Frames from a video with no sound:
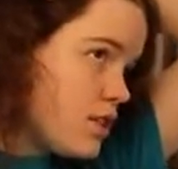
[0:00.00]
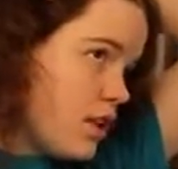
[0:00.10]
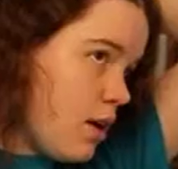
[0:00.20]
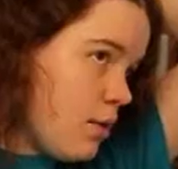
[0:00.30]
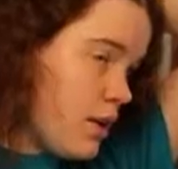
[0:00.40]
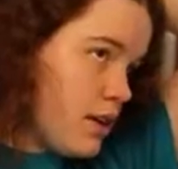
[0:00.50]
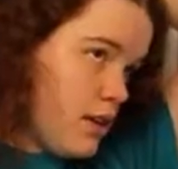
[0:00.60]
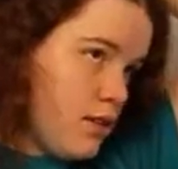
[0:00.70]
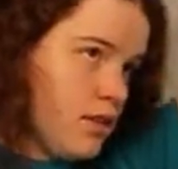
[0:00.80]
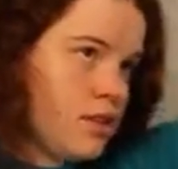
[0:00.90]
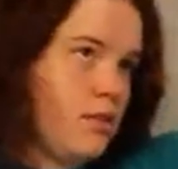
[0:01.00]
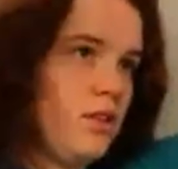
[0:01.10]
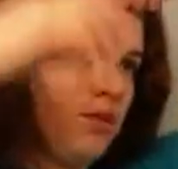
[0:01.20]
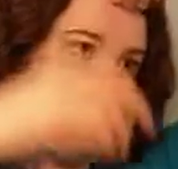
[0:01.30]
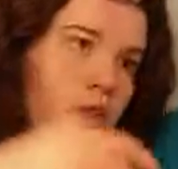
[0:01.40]
So
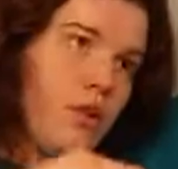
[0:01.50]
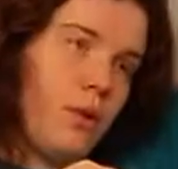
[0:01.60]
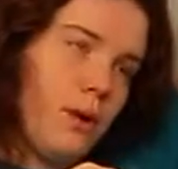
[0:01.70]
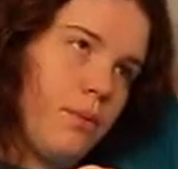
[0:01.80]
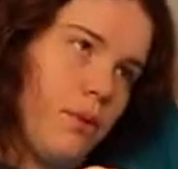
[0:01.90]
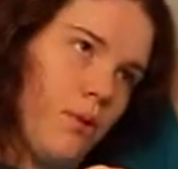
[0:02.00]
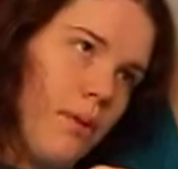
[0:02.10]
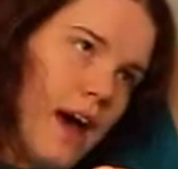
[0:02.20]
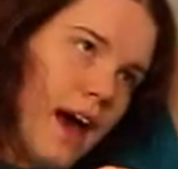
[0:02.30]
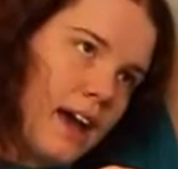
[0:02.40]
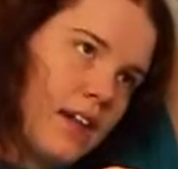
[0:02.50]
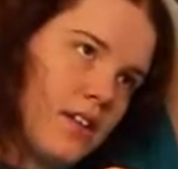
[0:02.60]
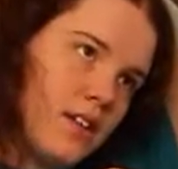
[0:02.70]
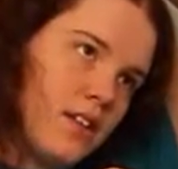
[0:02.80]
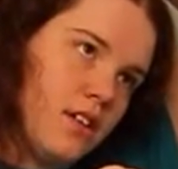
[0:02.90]
you're going to want to pull back
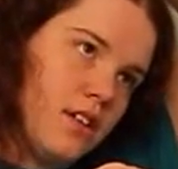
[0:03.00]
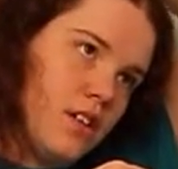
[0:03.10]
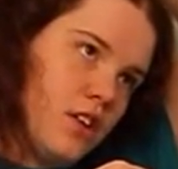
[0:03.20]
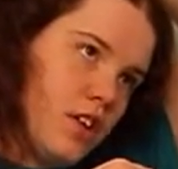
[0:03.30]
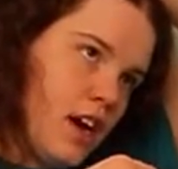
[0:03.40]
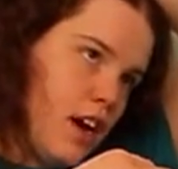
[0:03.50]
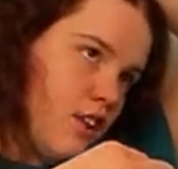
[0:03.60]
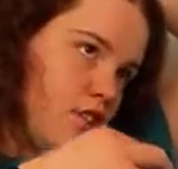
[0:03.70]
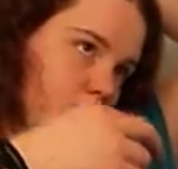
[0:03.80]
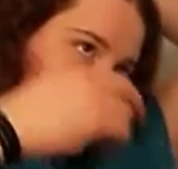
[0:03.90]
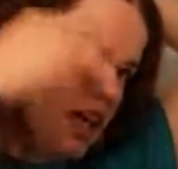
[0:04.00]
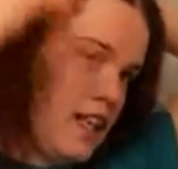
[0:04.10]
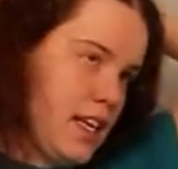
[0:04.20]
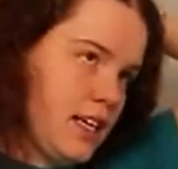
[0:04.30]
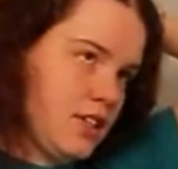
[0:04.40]
your hair just like
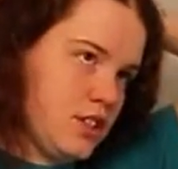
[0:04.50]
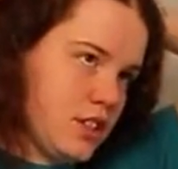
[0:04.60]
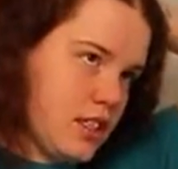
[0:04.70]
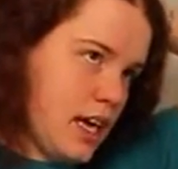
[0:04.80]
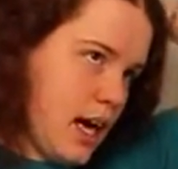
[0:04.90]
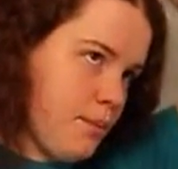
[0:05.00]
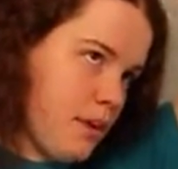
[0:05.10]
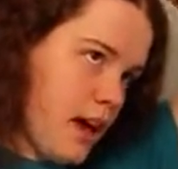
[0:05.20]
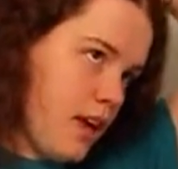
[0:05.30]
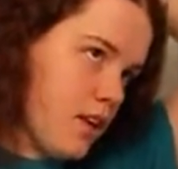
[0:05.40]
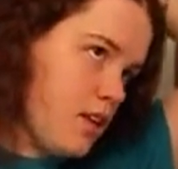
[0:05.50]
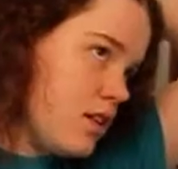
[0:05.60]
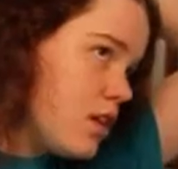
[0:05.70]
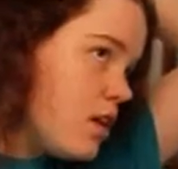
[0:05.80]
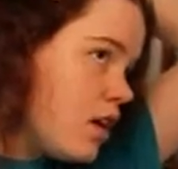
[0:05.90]
this, just the top layer.
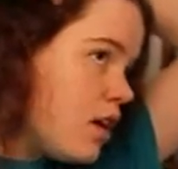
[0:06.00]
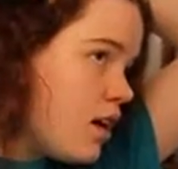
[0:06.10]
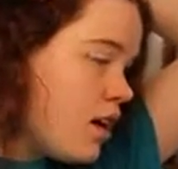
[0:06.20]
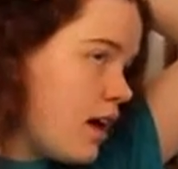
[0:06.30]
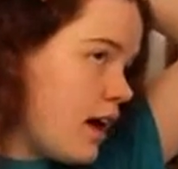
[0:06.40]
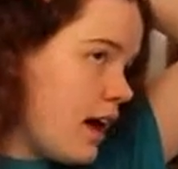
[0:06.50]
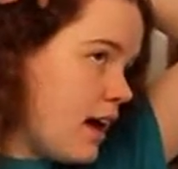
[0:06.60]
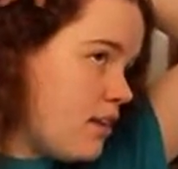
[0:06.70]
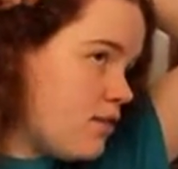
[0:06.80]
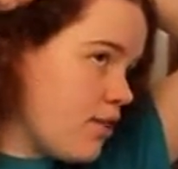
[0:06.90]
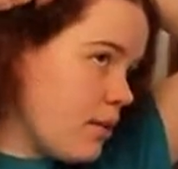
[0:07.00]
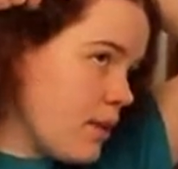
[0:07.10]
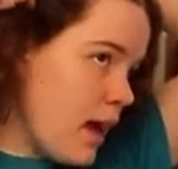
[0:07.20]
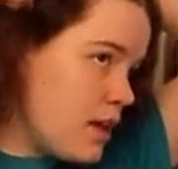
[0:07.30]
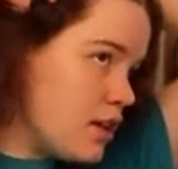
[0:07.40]
And from
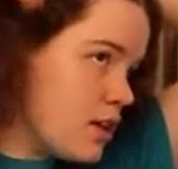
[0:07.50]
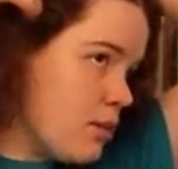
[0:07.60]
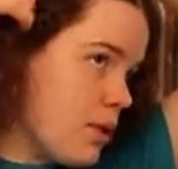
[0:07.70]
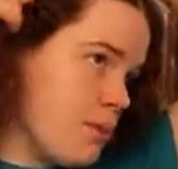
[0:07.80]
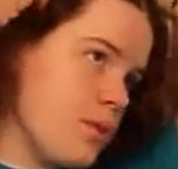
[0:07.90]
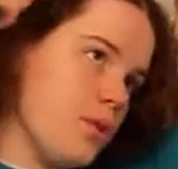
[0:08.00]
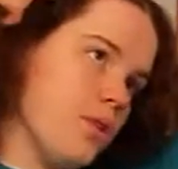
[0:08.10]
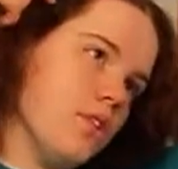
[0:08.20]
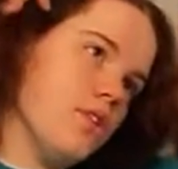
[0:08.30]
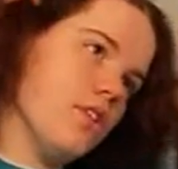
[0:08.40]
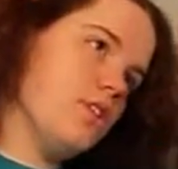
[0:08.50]
that you're going to want to pull